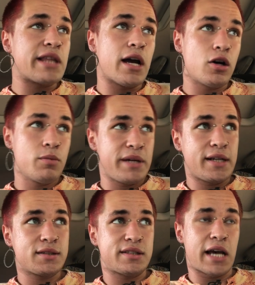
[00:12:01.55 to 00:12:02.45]
That all
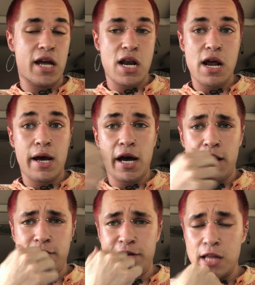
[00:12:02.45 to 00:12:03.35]
being said,
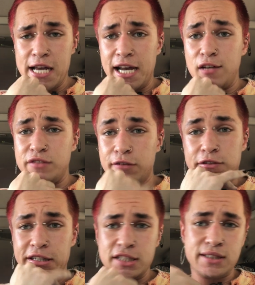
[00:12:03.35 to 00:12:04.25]
I feel like I've
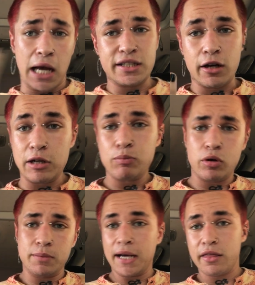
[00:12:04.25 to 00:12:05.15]
definitely sat down and
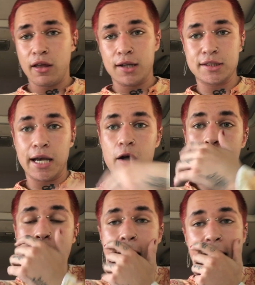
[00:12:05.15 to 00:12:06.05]
poured my thoughts
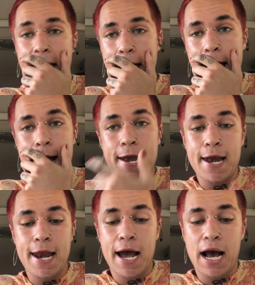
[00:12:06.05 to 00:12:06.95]
out,
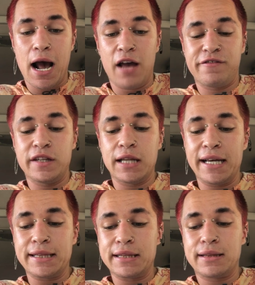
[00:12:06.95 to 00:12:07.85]
and I feel
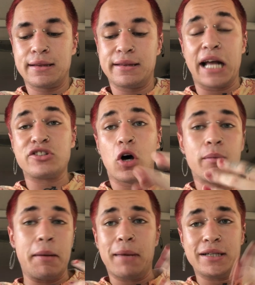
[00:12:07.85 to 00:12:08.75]
like that's all
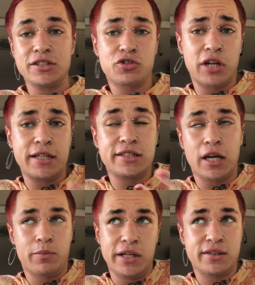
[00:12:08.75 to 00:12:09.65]
my mind is trying to
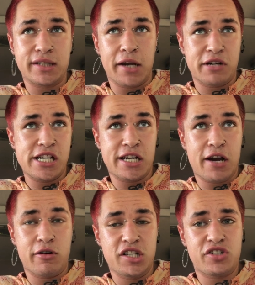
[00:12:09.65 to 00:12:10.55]
tell me to say right
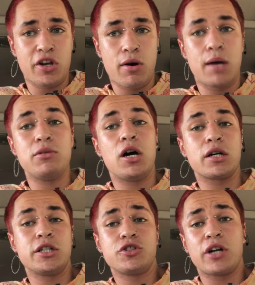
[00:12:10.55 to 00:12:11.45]
now. And so I'm not
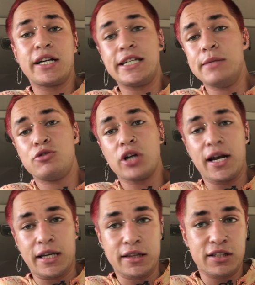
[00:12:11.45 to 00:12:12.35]
going to try to keep
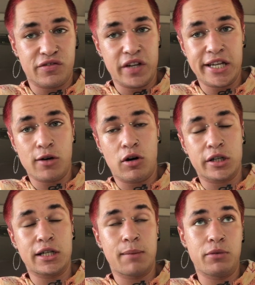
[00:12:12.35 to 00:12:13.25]
dragging this video
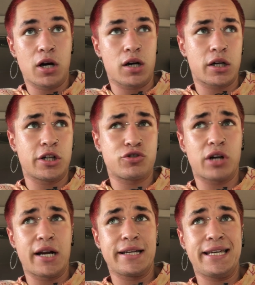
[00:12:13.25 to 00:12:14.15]
on, and I'm not going to
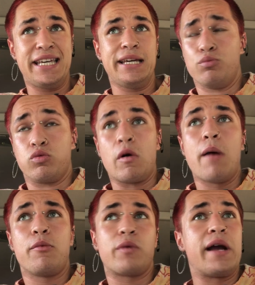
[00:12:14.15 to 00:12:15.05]
try to keep
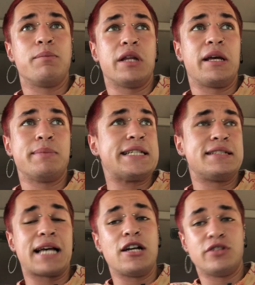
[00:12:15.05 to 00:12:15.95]
rambling,
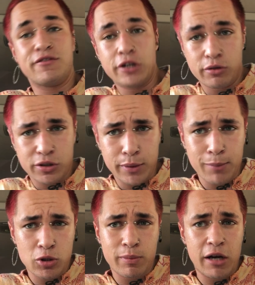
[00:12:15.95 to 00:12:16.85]
because I don't even know what to
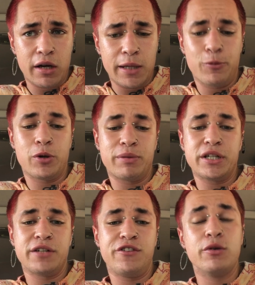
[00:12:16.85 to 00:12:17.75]
ramble about anymore.
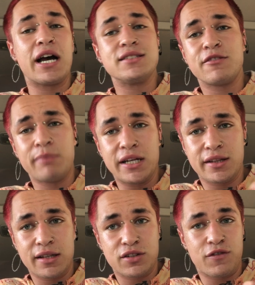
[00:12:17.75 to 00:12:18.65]
But if you guys have made
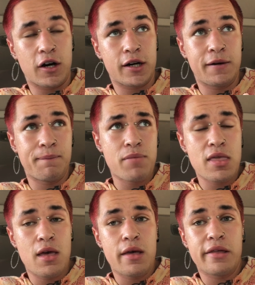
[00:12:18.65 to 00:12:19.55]
it this far,
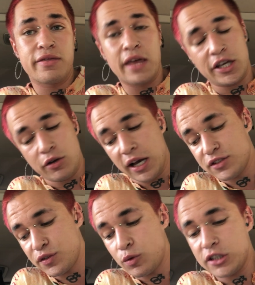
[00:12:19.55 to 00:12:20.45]
thank you
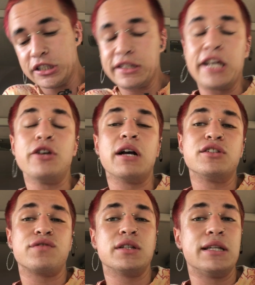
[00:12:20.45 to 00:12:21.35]
guys for watching. Thank you
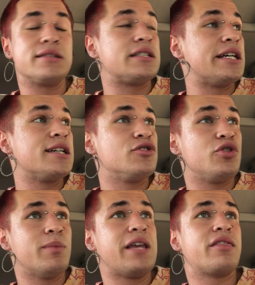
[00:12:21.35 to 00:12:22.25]
guys for listening
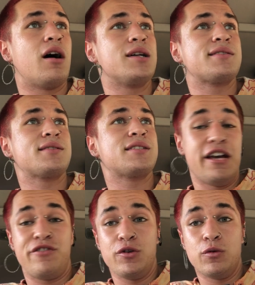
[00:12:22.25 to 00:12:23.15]
to my thoughts.
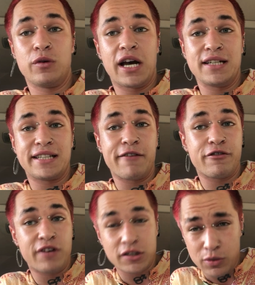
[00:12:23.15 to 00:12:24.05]
If you guys gave
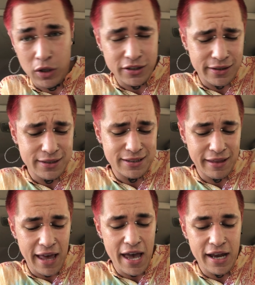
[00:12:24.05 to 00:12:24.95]
a fuck to watch this to
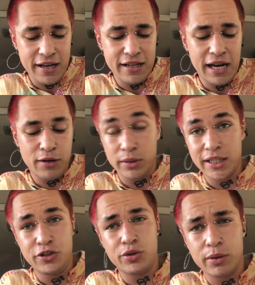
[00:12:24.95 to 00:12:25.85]
the end, I
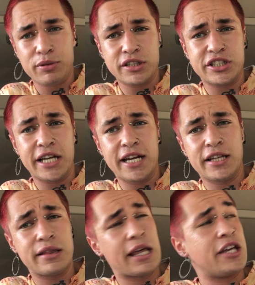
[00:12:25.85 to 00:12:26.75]
really do appreciate
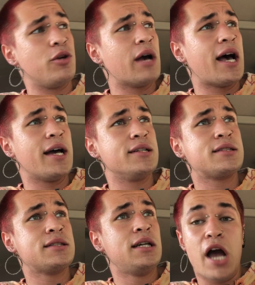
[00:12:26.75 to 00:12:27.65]
it. Thank you
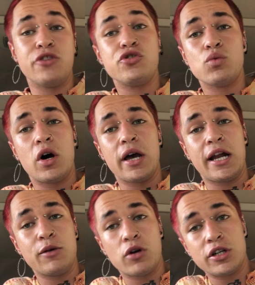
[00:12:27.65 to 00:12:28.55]
guys. I do want
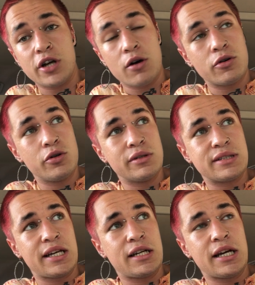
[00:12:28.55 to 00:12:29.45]
anyone to know who is
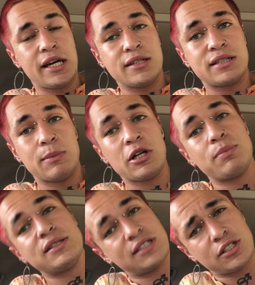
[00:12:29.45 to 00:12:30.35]
in a similar
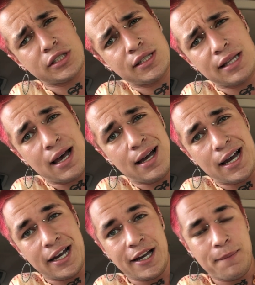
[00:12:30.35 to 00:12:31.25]
position that
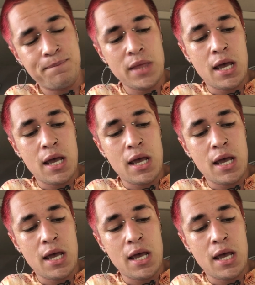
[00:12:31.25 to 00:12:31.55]
I am,